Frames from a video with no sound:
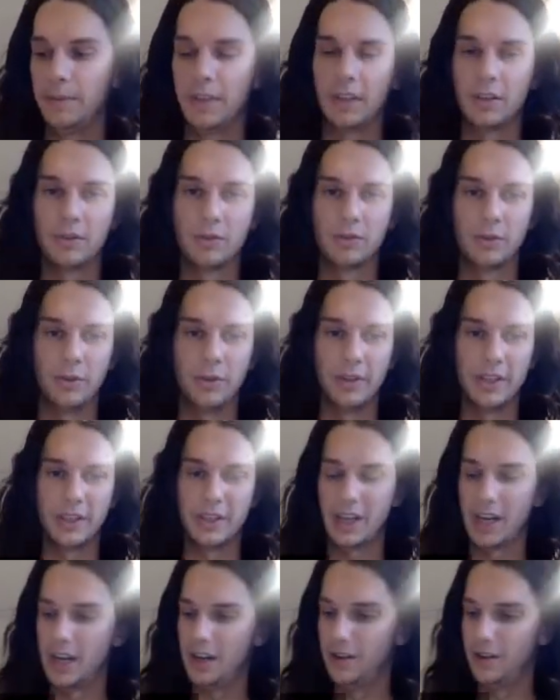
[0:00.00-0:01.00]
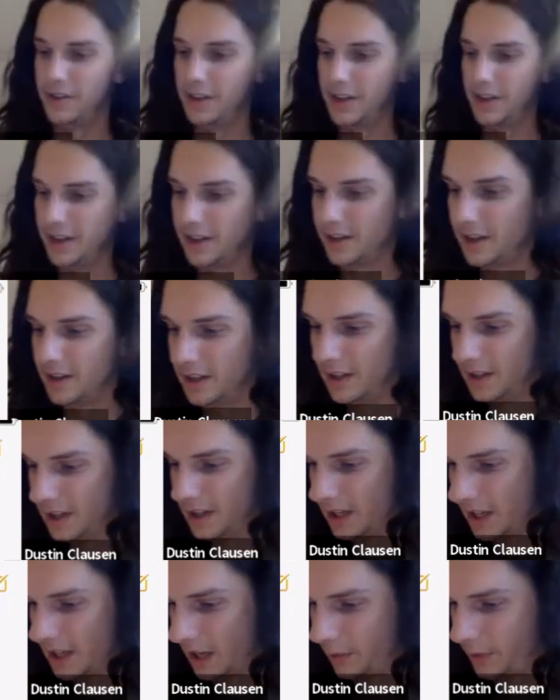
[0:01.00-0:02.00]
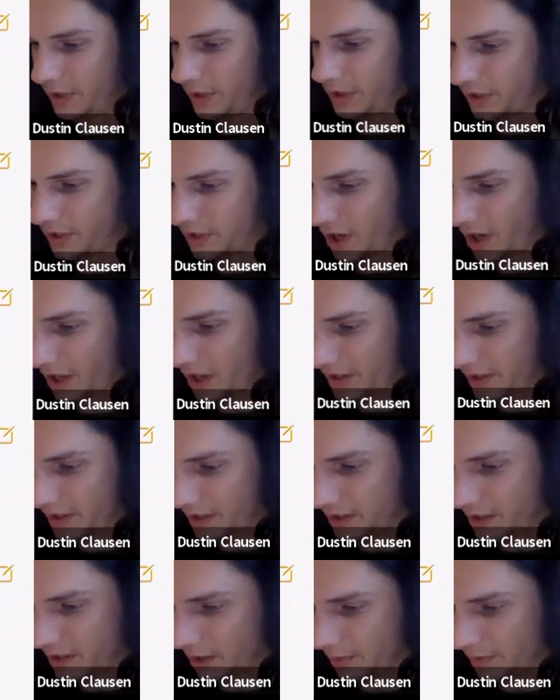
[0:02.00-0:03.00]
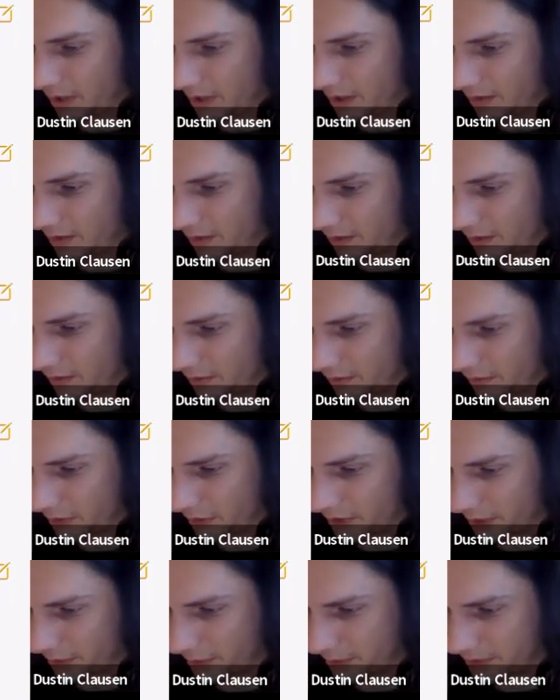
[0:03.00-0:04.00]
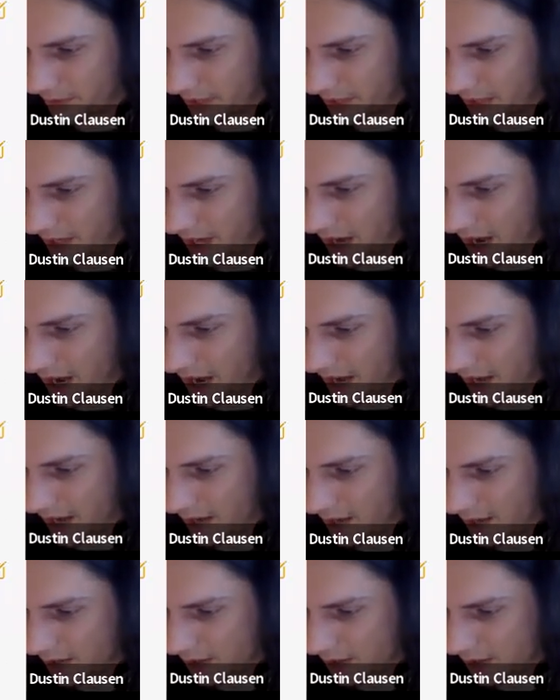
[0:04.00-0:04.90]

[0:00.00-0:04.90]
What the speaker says: to control this guy over here. And we just saw this is going to be for some set I.